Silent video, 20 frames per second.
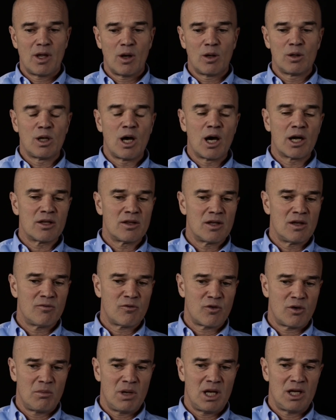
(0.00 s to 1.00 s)
a lot of the
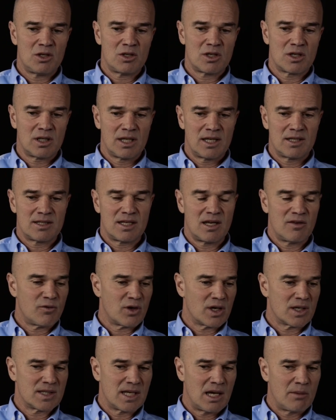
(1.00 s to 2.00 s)
information, let's say, for
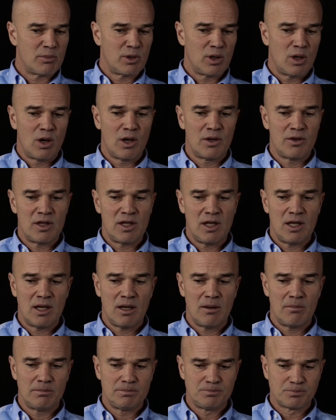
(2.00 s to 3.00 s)
example, on
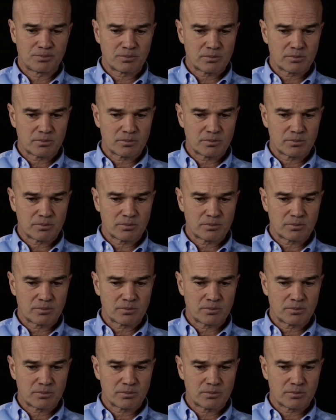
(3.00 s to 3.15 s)
the